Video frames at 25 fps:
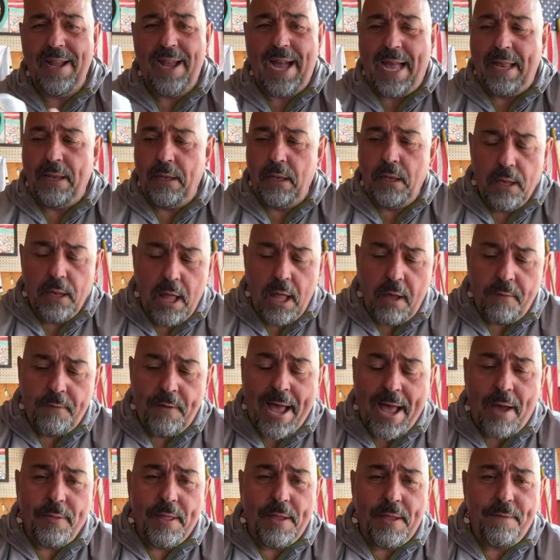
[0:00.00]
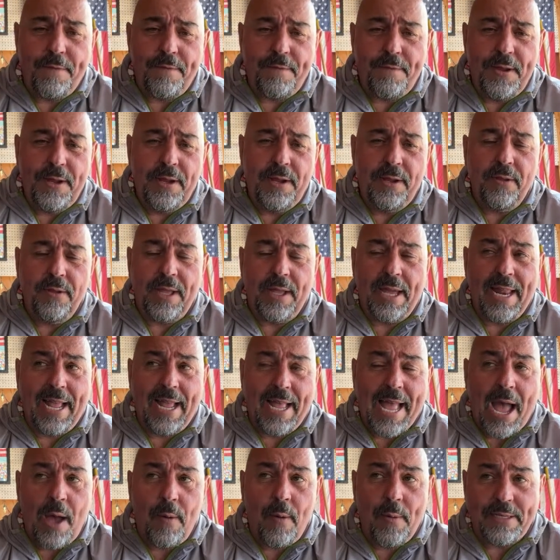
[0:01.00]
I love how they feel and
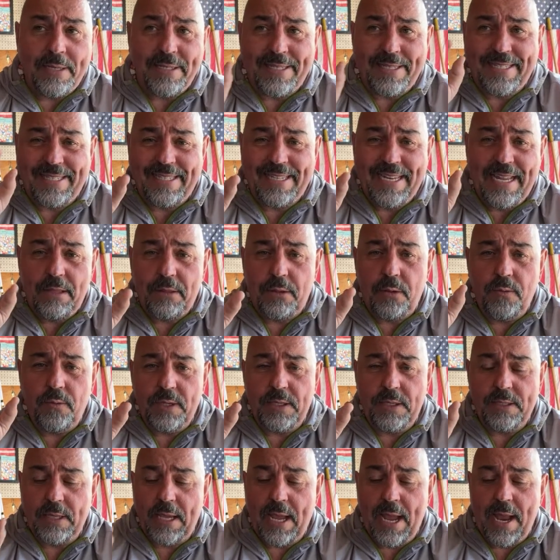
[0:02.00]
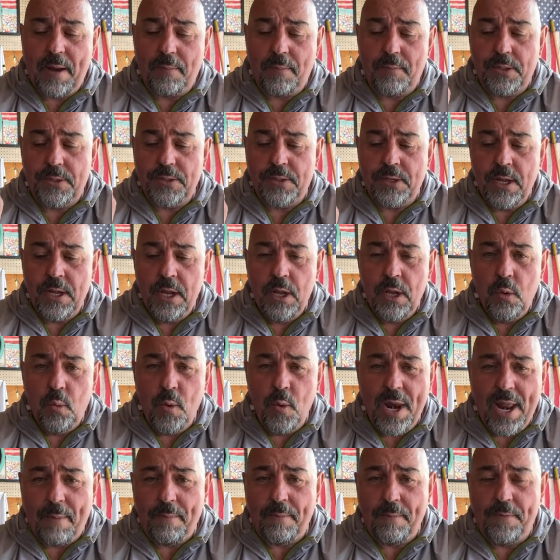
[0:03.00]
how I see through these cameras
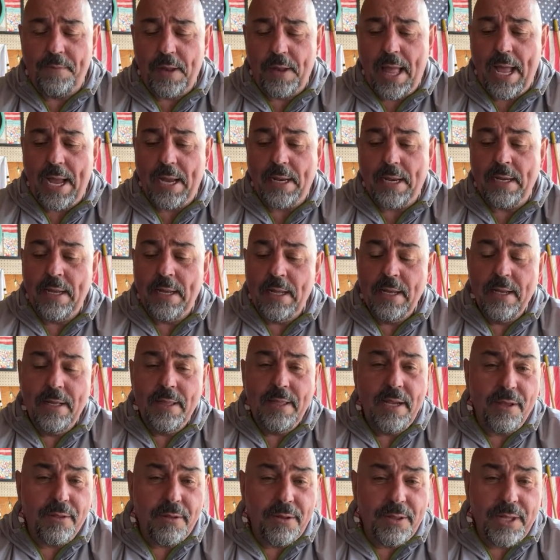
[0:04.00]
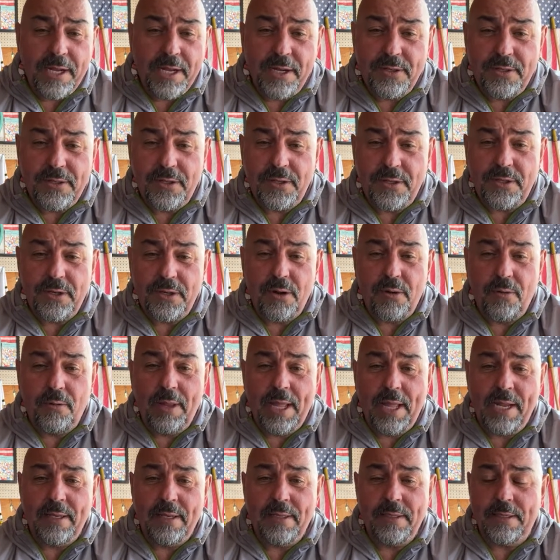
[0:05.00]
when I'm flying. The other thing is the zero
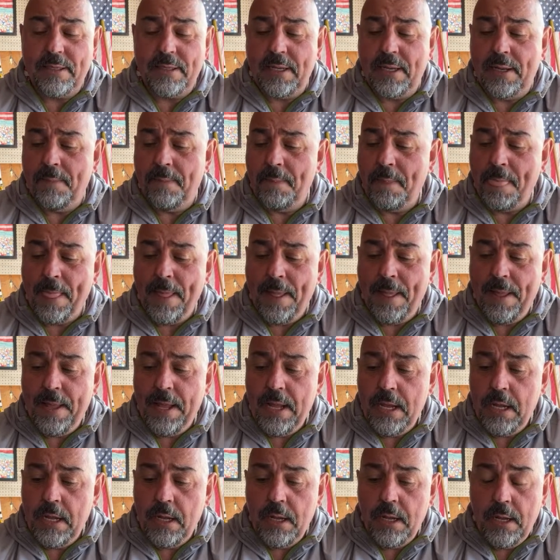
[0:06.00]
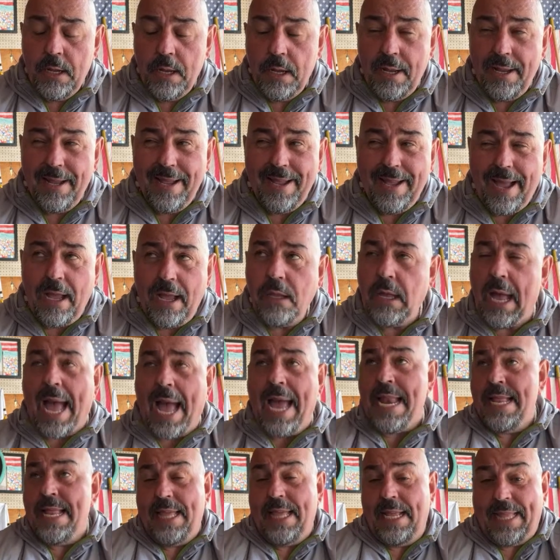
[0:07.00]
latency. I
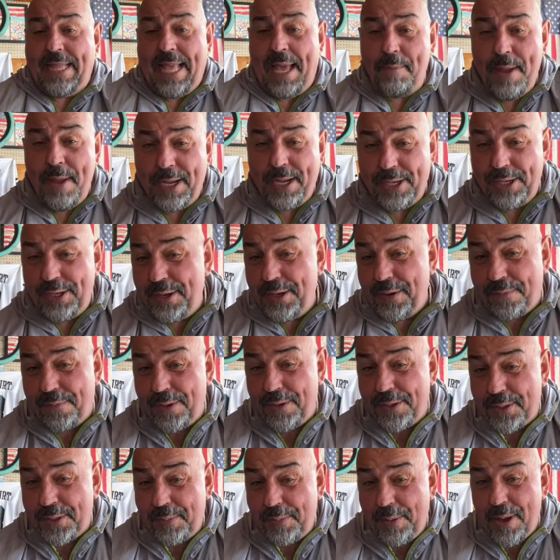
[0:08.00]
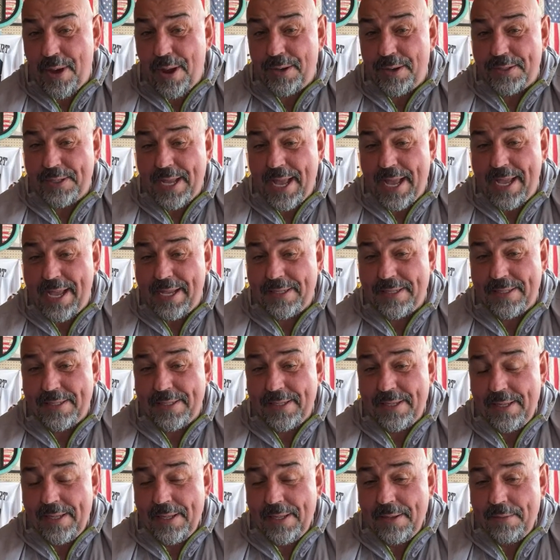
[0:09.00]
didn't think that'd make a difference, to be honest, guys,
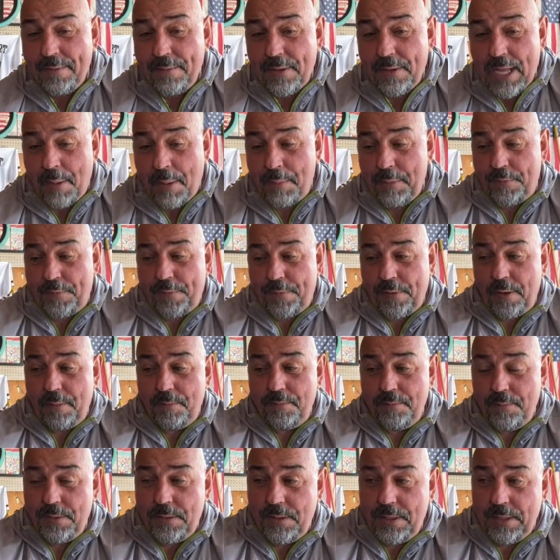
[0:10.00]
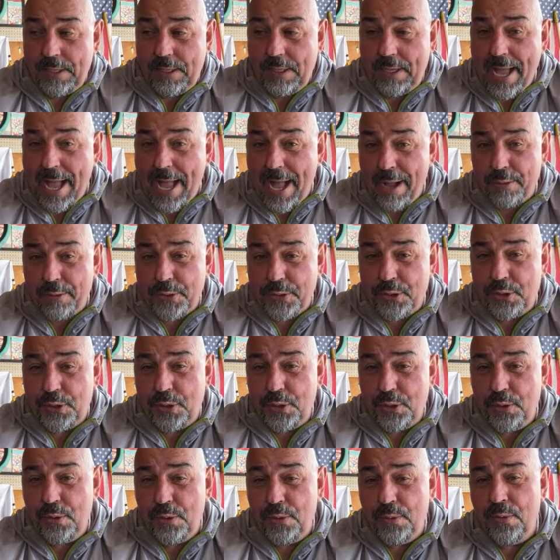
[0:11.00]
coming from the Goggles
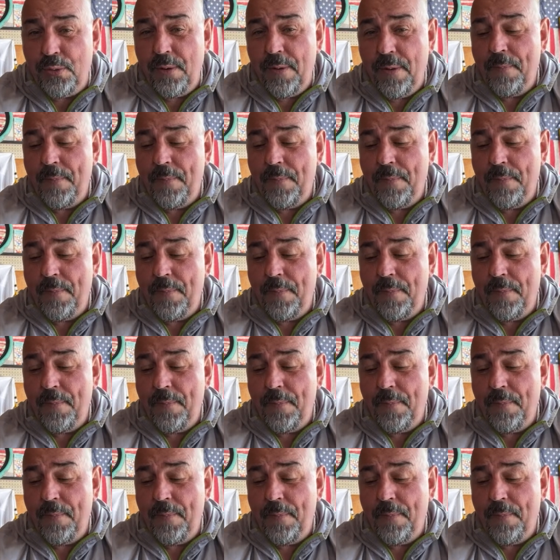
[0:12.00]
2